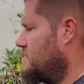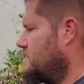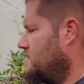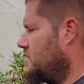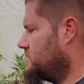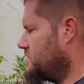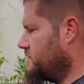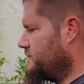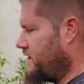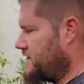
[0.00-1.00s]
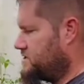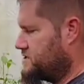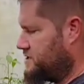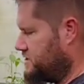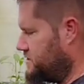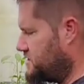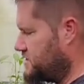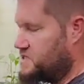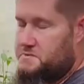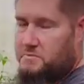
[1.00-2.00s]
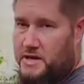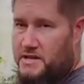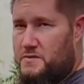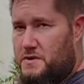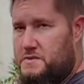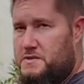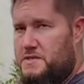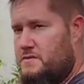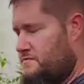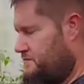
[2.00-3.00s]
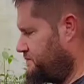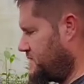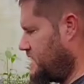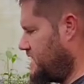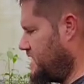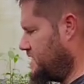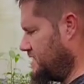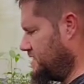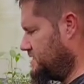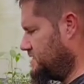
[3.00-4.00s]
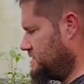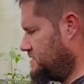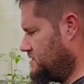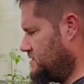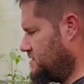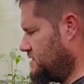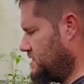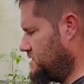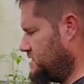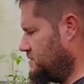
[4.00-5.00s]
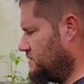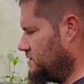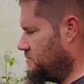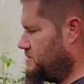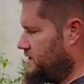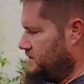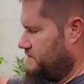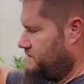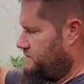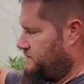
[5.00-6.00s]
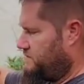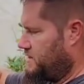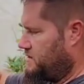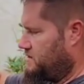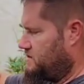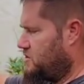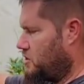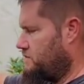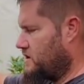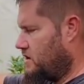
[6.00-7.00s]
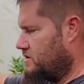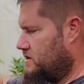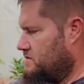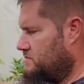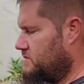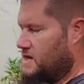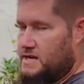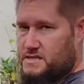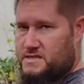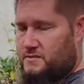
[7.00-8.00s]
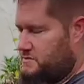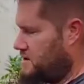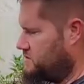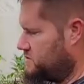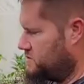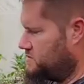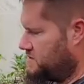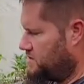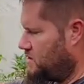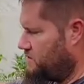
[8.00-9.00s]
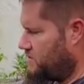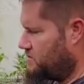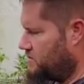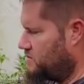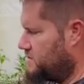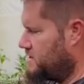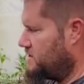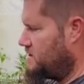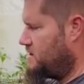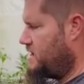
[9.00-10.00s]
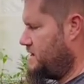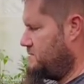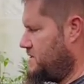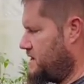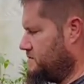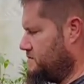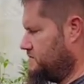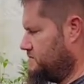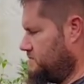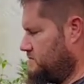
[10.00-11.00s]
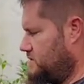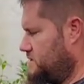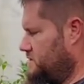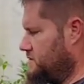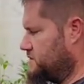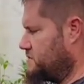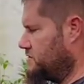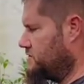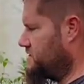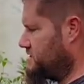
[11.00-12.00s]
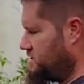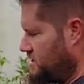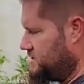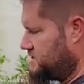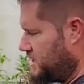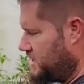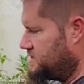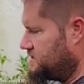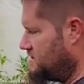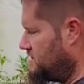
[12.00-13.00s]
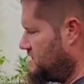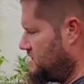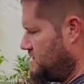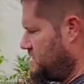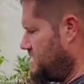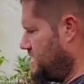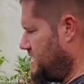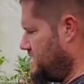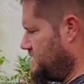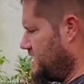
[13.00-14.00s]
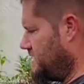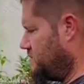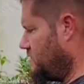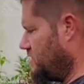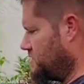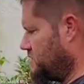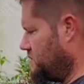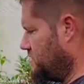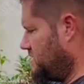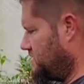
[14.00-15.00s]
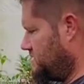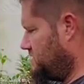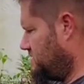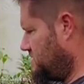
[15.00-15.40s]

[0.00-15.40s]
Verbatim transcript: Uh, also with ficus trees, you can split the roots and uh, do a little bit of like carving on them, not necessarily with power tools, but carve on them a little bit and make them to a smaller uh, size, and that also works.